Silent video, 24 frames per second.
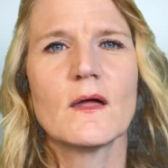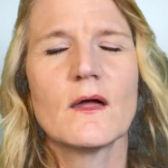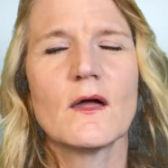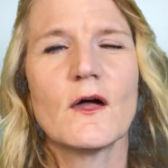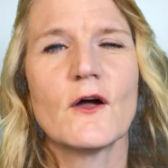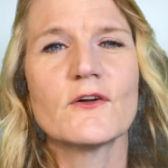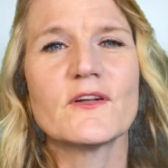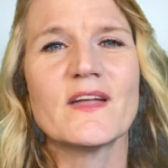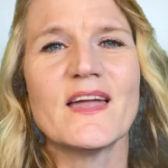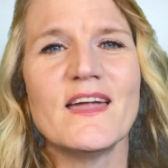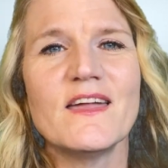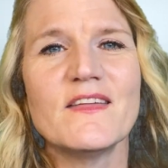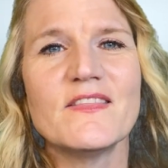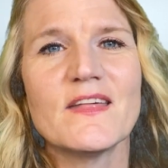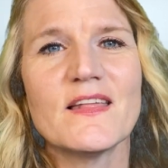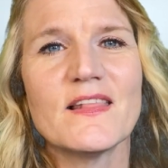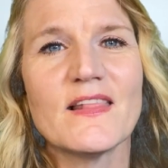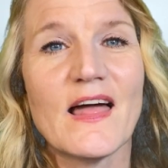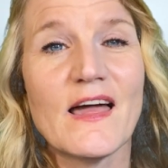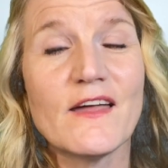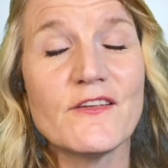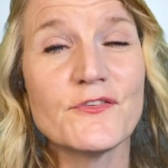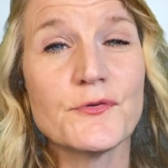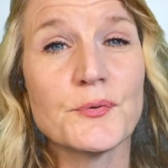Okay, the
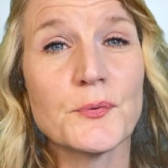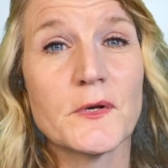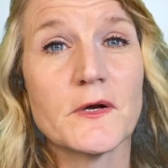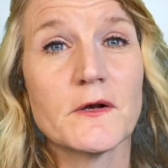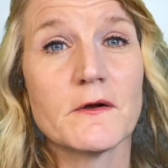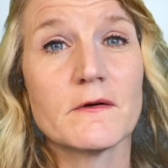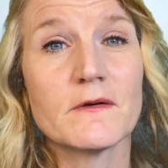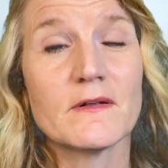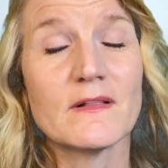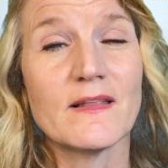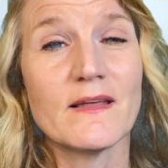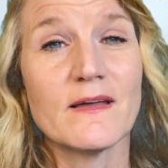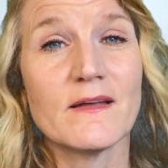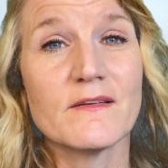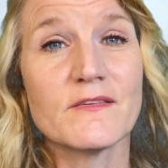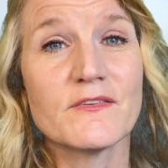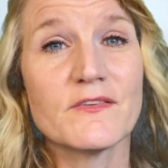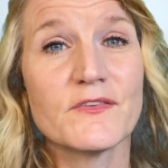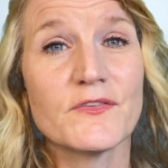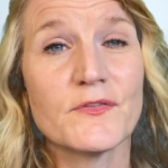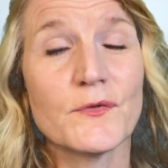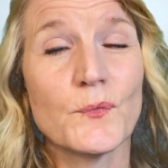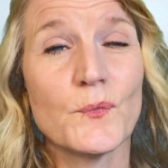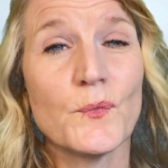last one on our
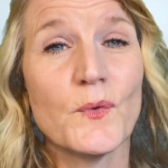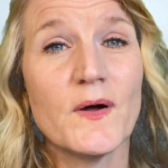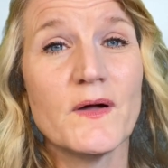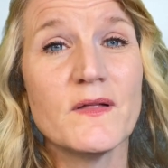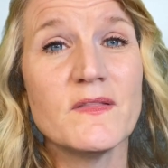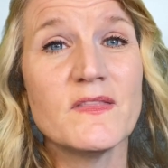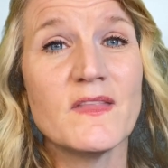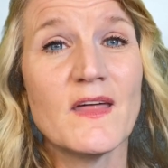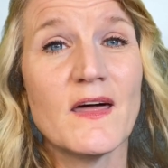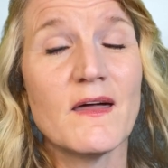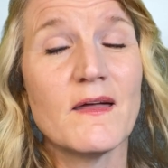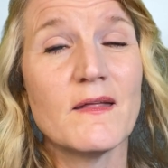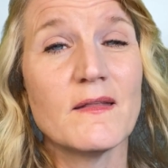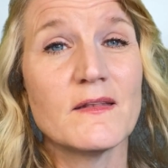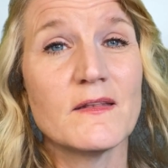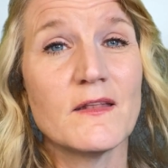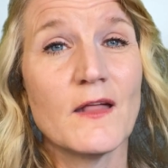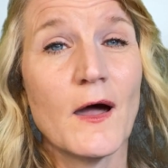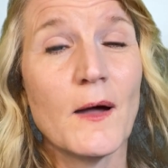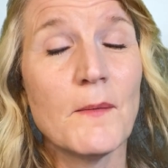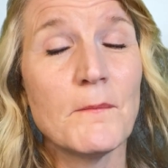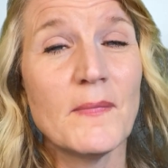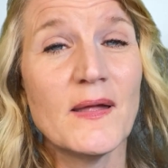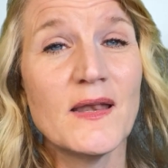list, the one that
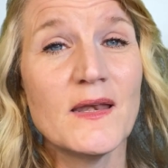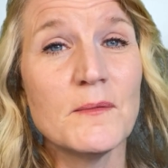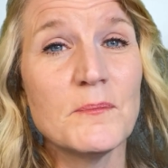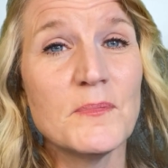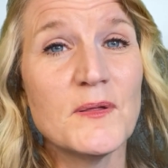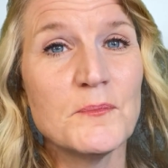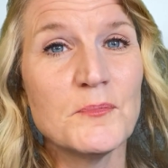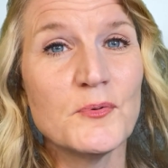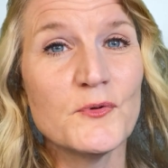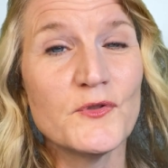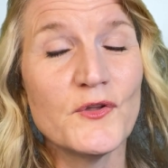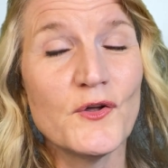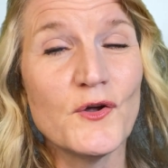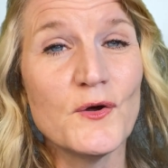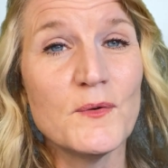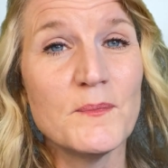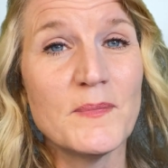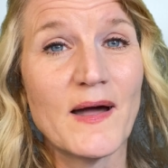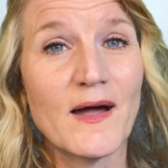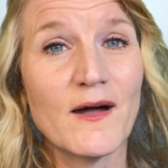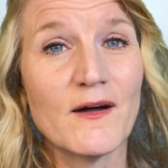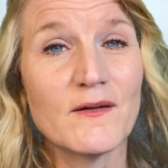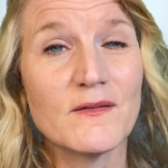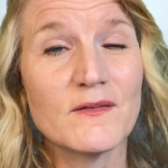not many people know
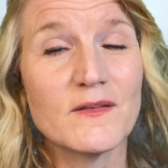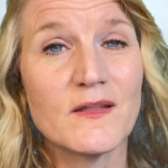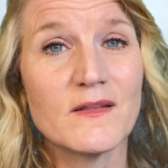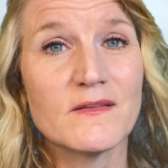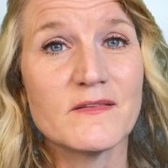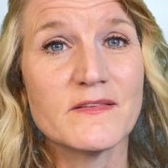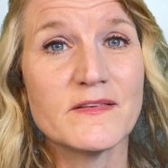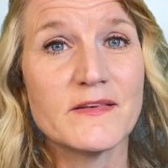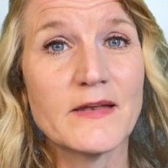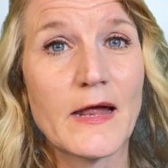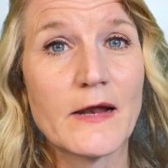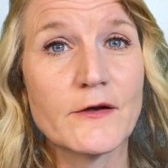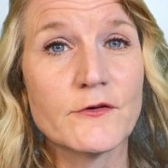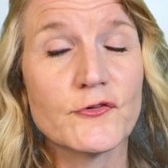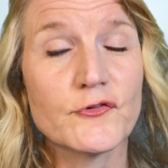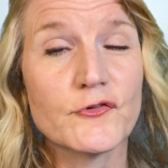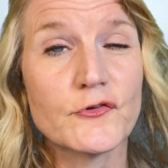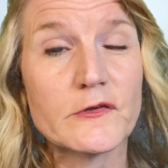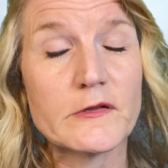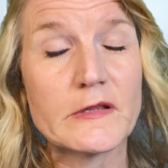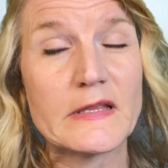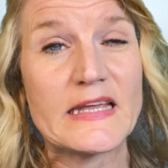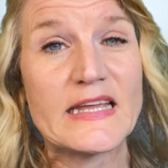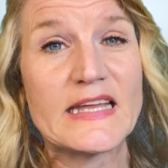about. It's
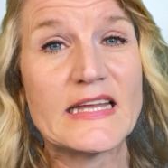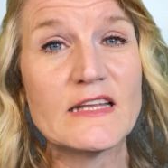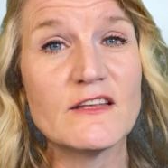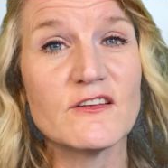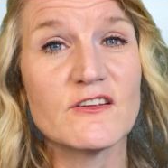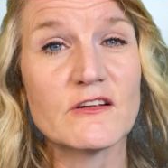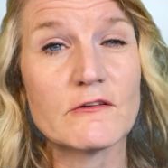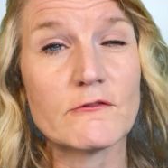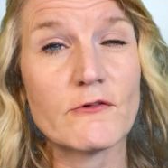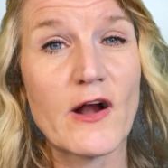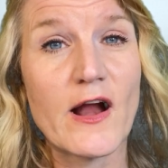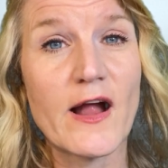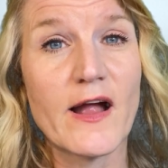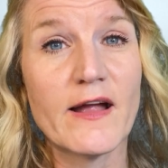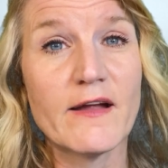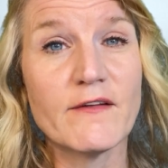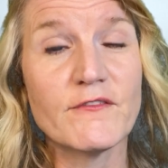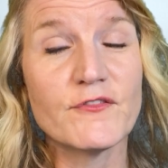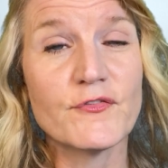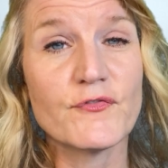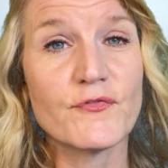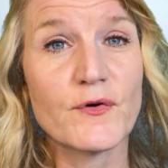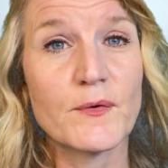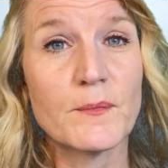naturally
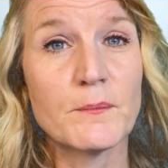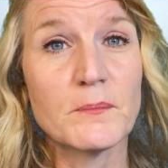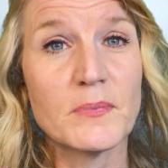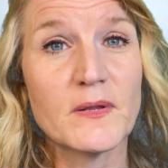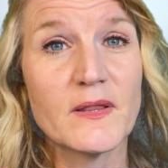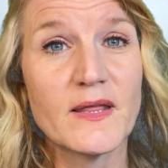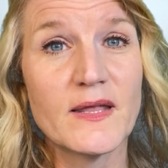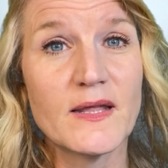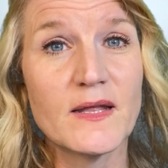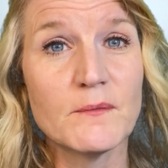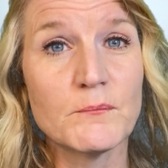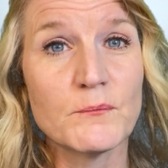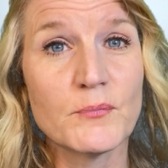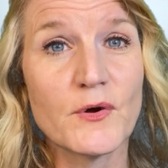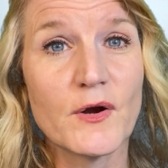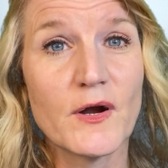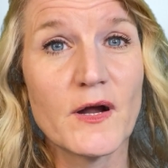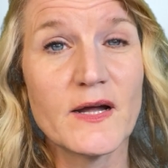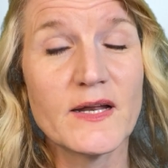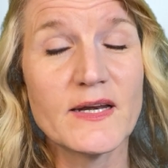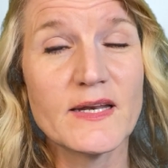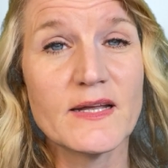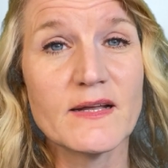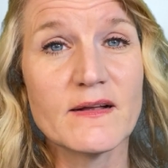derived from plant
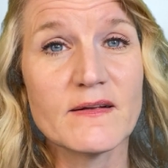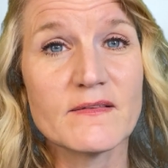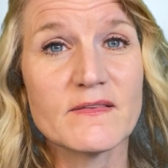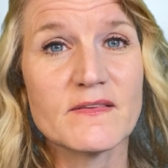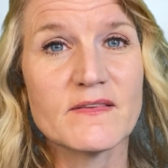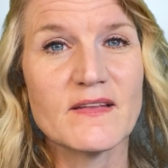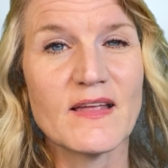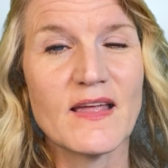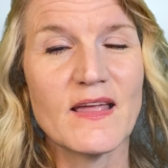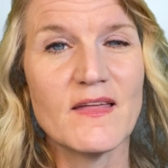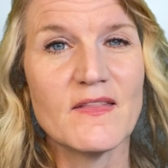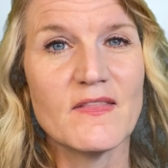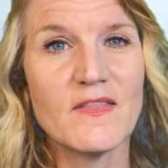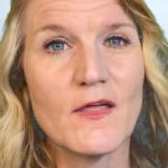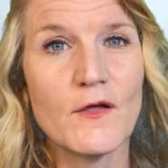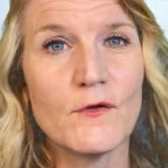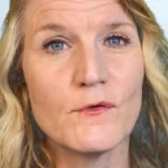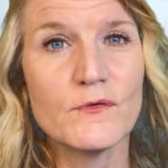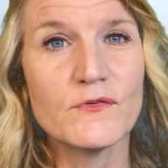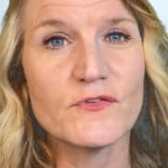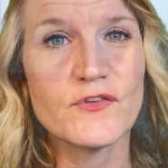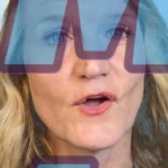products, and those